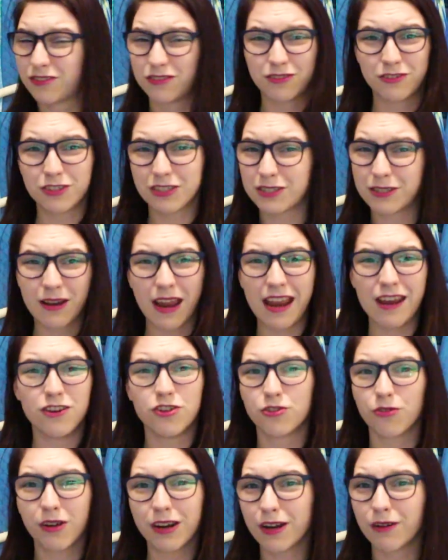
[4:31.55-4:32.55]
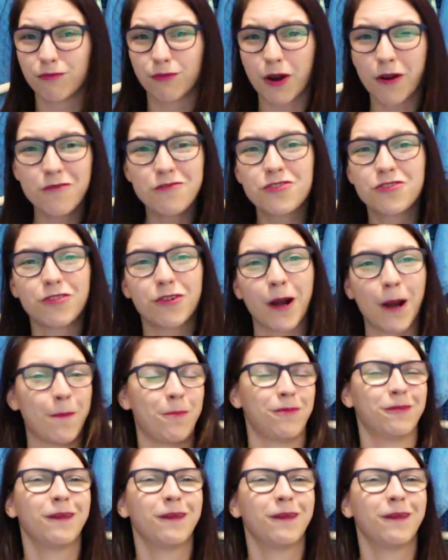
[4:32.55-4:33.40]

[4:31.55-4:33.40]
just enjoy a road trip.